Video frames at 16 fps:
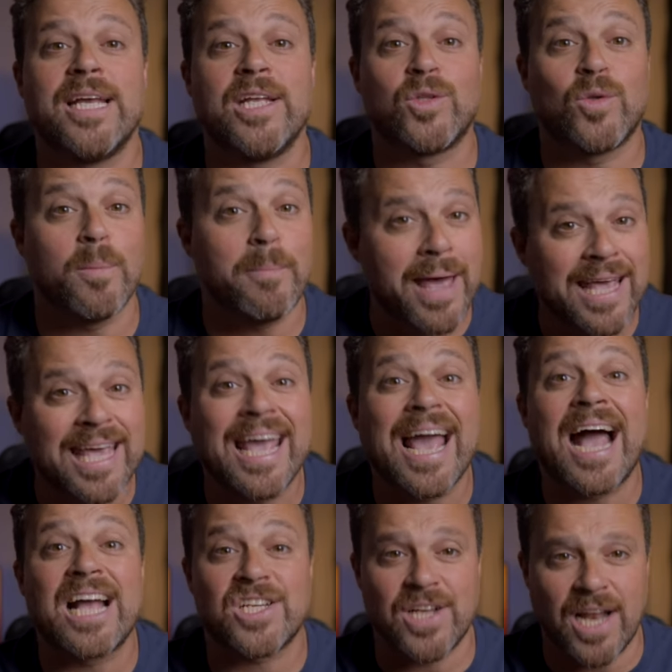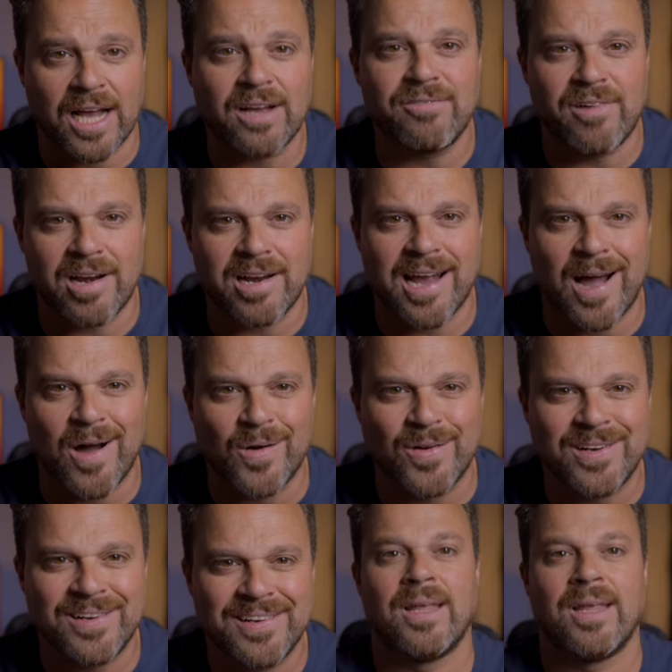into making a Schlagwerk Cajon.